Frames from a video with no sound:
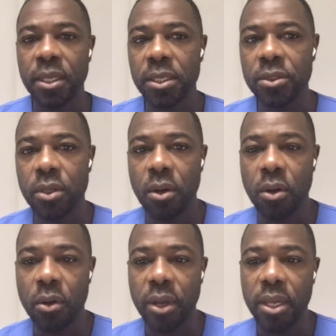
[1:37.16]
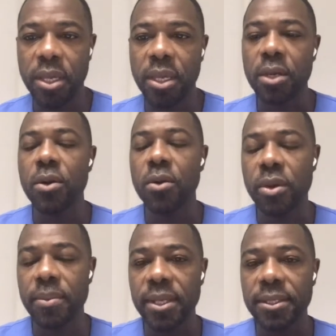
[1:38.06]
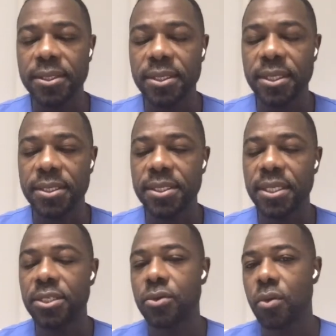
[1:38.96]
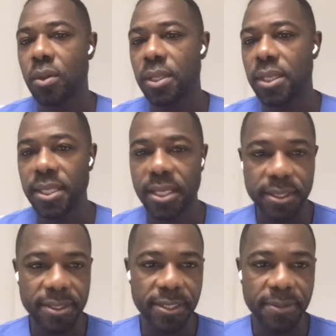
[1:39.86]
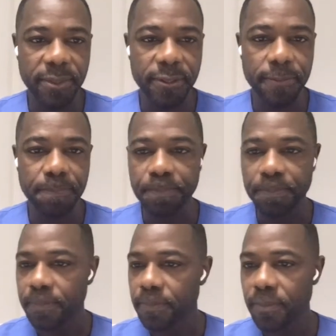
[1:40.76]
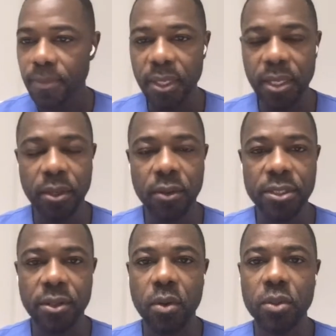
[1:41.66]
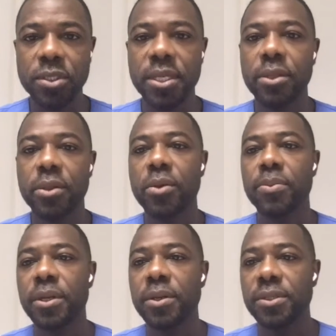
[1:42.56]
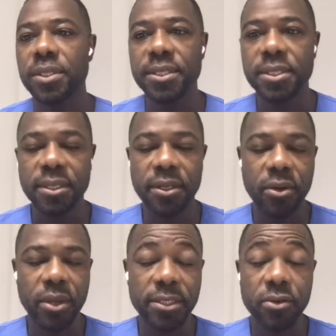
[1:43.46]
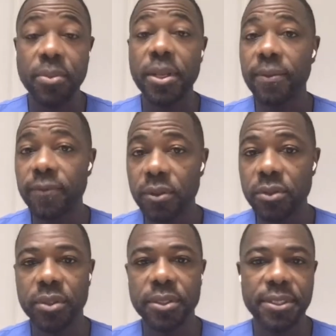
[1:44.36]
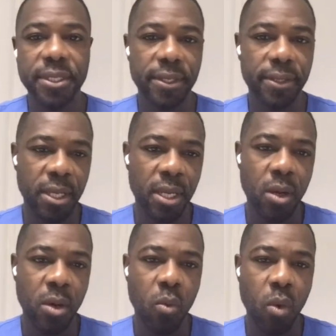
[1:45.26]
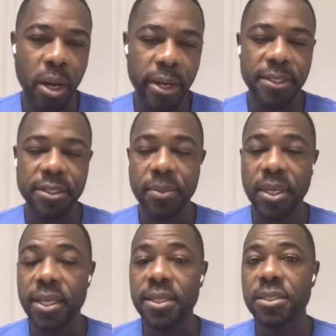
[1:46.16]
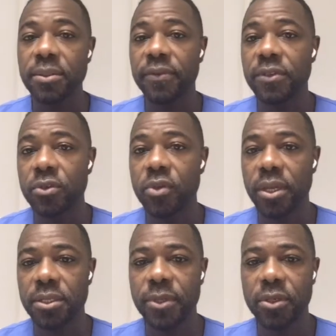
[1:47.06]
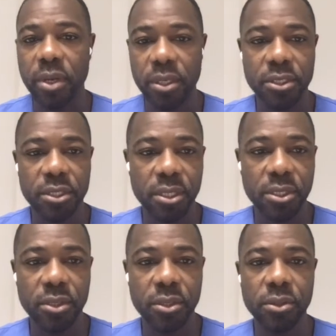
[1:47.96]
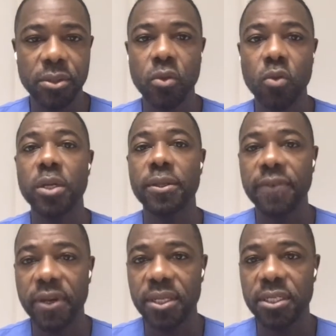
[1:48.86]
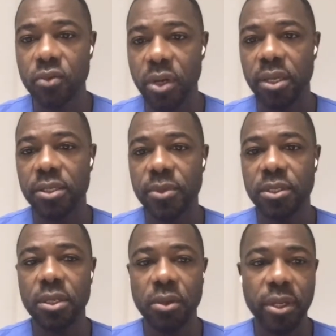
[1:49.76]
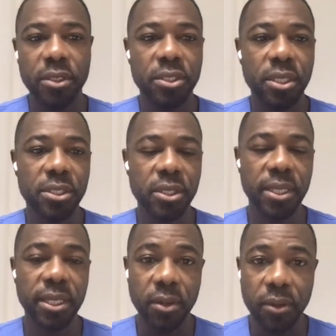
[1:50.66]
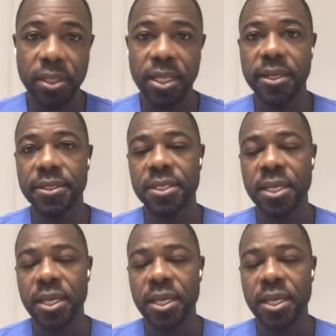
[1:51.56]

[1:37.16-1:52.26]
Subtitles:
So echo remains central in that assessment. Echo is the gold standard because it's extremely helpful to understand what is the mechanism of the tricuspid regurgitation, to quantify that tricuspid regurgitation and localize